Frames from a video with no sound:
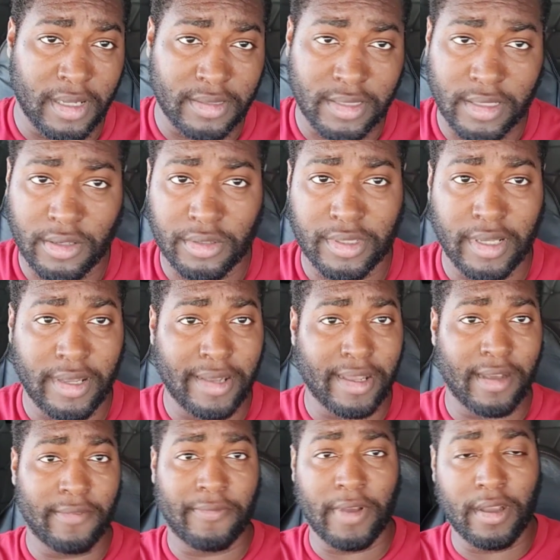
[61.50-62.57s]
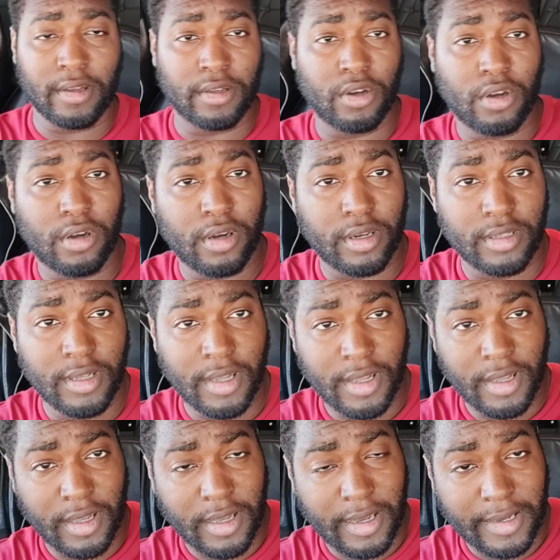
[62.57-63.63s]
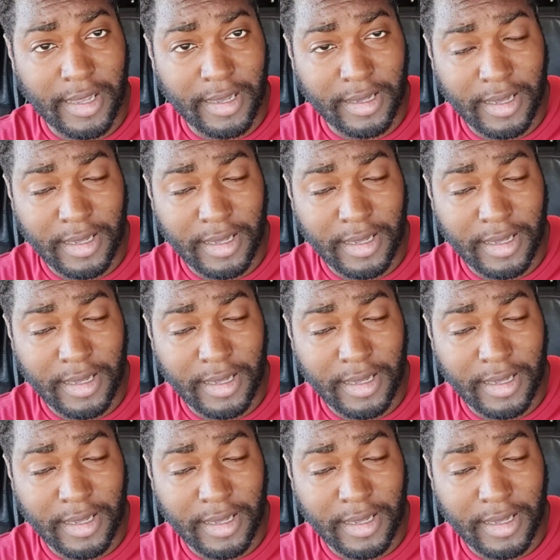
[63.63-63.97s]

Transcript: out there, okay? I got Vanguard, I got